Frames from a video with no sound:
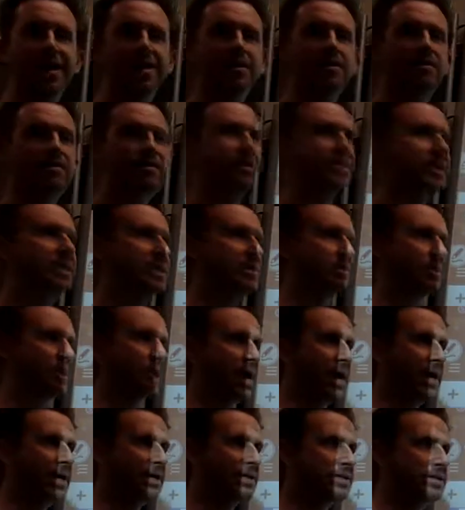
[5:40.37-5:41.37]
pattern, the
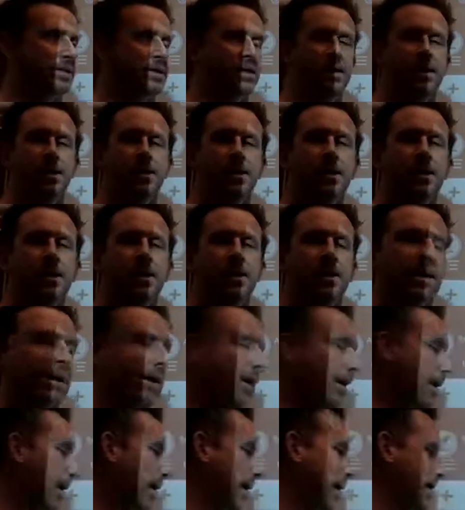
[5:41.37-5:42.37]
same constant.
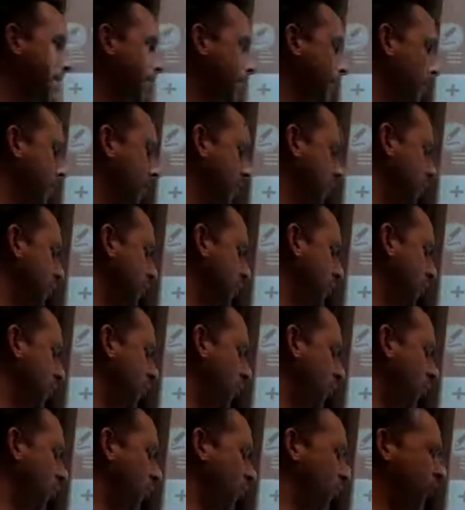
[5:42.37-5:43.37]
All right.
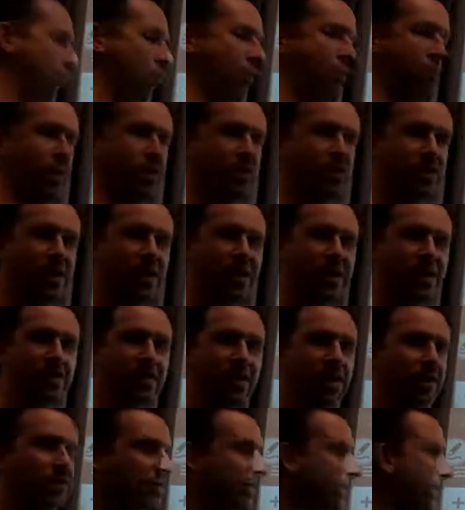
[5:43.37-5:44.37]
So when we think
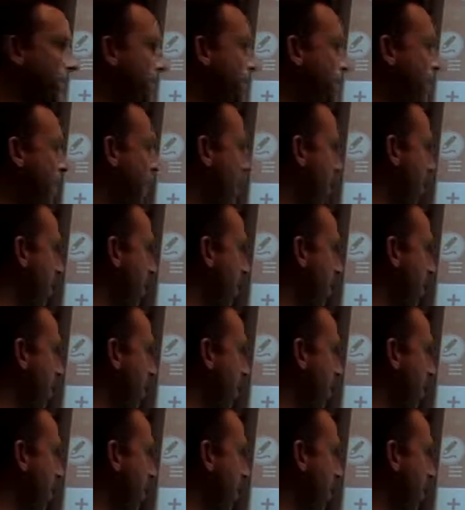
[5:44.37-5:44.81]
about this